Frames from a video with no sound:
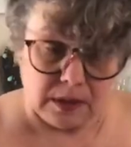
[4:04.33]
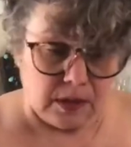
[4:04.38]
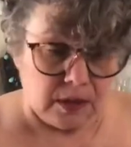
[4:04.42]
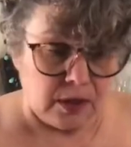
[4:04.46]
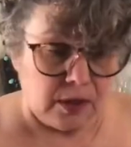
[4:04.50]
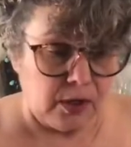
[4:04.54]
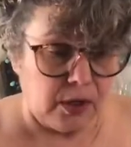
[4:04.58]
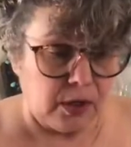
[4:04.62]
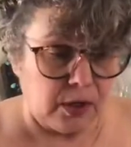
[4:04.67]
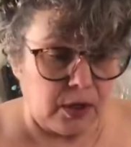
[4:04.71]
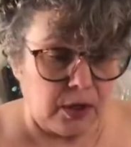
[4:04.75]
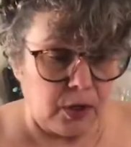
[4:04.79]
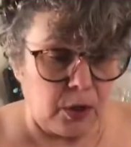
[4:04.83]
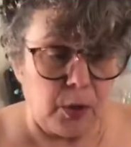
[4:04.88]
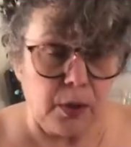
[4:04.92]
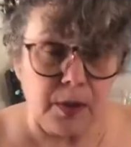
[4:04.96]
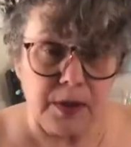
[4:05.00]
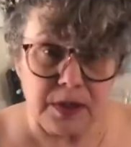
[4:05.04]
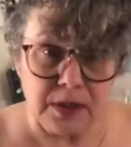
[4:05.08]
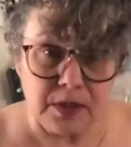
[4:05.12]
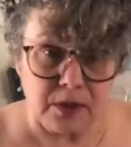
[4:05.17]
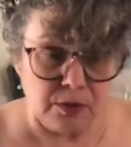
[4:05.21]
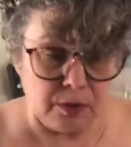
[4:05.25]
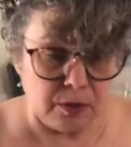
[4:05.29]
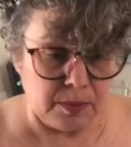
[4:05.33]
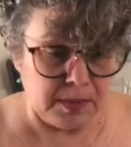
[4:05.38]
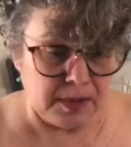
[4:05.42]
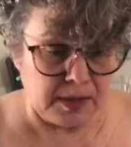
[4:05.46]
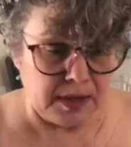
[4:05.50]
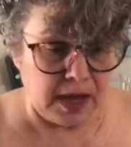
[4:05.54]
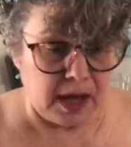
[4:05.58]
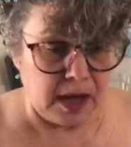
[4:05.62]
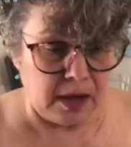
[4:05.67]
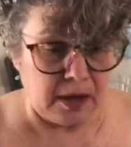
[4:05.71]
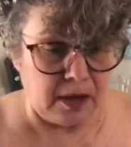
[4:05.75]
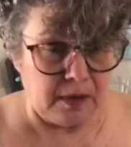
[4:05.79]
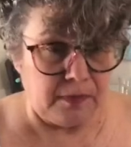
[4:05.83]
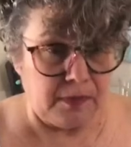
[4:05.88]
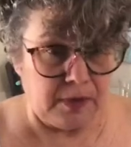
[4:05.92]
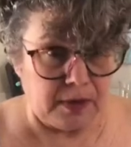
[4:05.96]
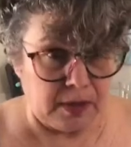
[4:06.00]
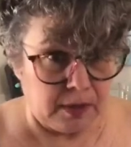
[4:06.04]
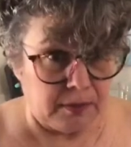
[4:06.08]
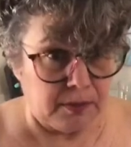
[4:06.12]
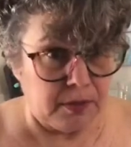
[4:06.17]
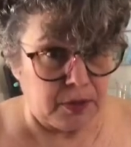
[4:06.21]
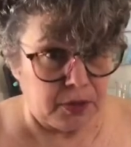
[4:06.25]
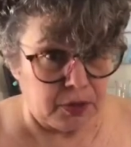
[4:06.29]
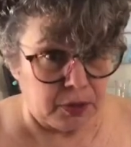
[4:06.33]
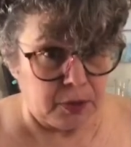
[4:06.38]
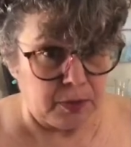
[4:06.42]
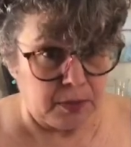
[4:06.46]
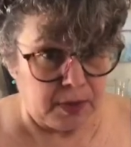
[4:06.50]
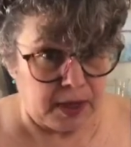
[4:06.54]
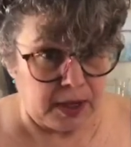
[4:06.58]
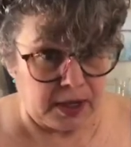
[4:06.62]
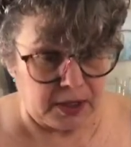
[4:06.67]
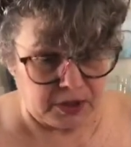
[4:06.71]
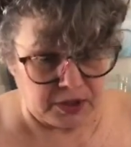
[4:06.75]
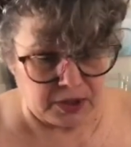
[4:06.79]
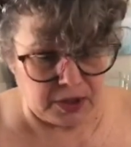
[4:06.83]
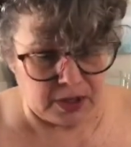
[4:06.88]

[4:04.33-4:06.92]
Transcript: you can always trim it down if you give it too much. And